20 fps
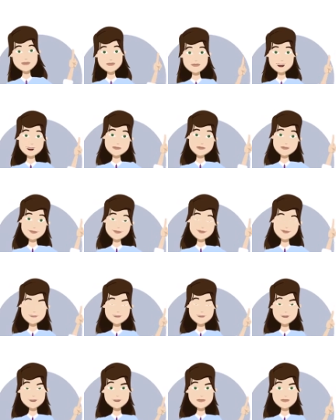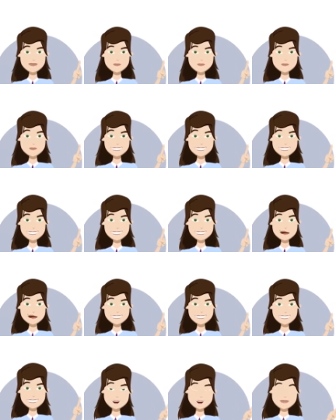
for the development environment.